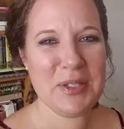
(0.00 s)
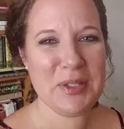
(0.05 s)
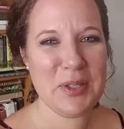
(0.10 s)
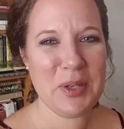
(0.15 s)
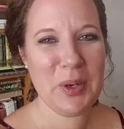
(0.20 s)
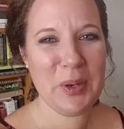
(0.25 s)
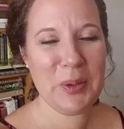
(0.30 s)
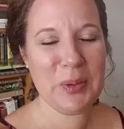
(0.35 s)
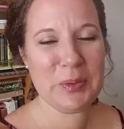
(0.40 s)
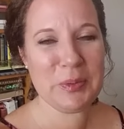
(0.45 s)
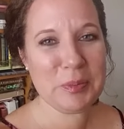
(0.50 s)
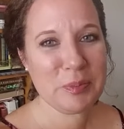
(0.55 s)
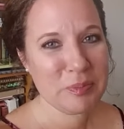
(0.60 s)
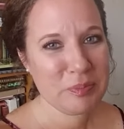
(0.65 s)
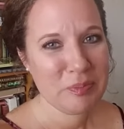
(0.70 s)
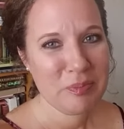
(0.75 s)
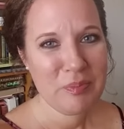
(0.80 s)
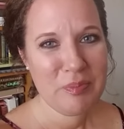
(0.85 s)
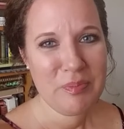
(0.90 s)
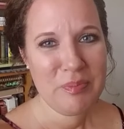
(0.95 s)
so,
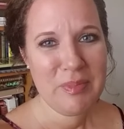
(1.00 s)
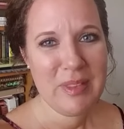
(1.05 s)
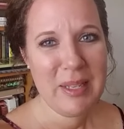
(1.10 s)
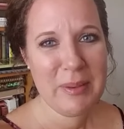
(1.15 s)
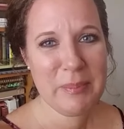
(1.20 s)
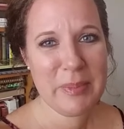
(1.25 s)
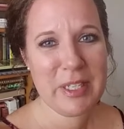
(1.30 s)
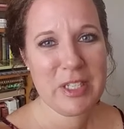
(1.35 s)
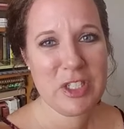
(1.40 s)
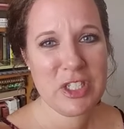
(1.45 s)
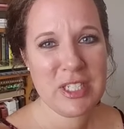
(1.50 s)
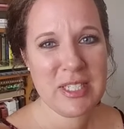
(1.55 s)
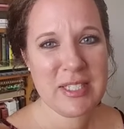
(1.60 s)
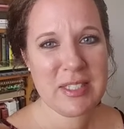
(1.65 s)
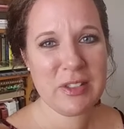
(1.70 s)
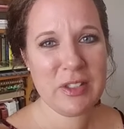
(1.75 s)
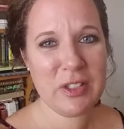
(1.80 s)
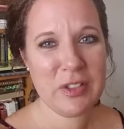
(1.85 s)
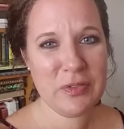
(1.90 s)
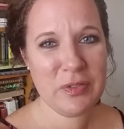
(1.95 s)
but just
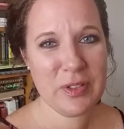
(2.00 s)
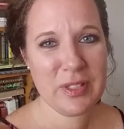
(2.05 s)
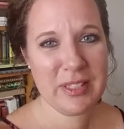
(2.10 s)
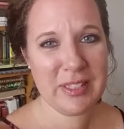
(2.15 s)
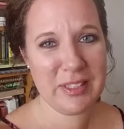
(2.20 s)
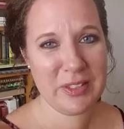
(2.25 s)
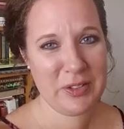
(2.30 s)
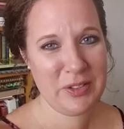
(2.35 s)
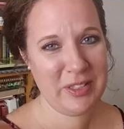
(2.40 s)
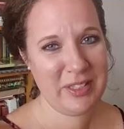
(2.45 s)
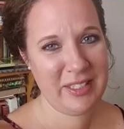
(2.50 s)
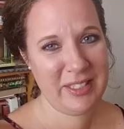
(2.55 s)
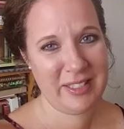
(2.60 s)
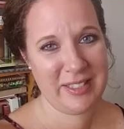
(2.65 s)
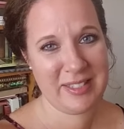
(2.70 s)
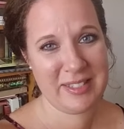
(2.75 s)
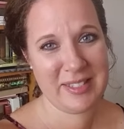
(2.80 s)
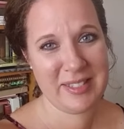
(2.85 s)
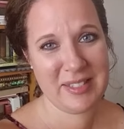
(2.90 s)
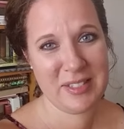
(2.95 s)
look for the little
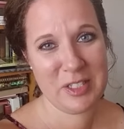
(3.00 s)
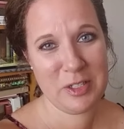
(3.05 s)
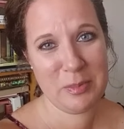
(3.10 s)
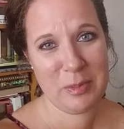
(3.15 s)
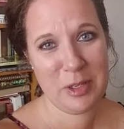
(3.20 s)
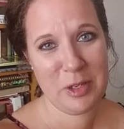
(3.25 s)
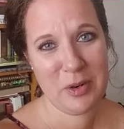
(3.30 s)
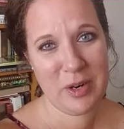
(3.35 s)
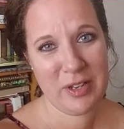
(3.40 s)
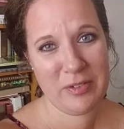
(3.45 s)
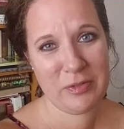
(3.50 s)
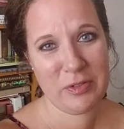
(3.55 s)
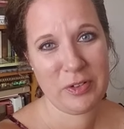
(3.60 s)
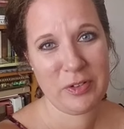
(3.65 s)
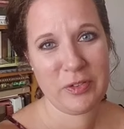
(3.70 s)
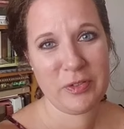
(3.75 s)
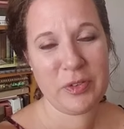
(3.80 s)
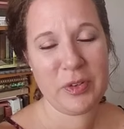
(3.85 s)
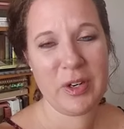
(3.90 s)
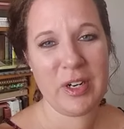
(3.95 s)
things to be grateful
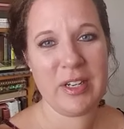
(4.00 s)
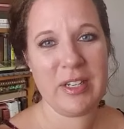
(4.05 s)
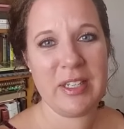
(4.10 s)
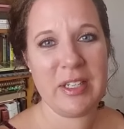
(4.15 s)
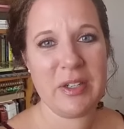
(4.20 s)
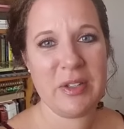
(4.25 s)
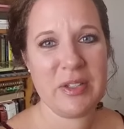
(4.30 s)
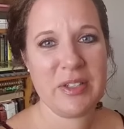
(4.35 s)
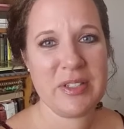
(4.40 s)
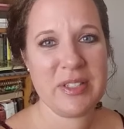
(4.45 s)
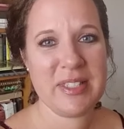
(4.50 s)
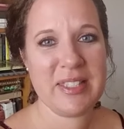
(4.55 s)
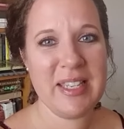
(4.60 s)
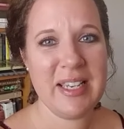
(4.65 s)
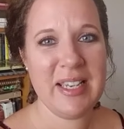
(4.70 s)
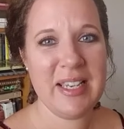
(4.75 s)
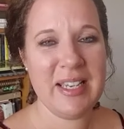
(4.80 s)
for. You know, there's,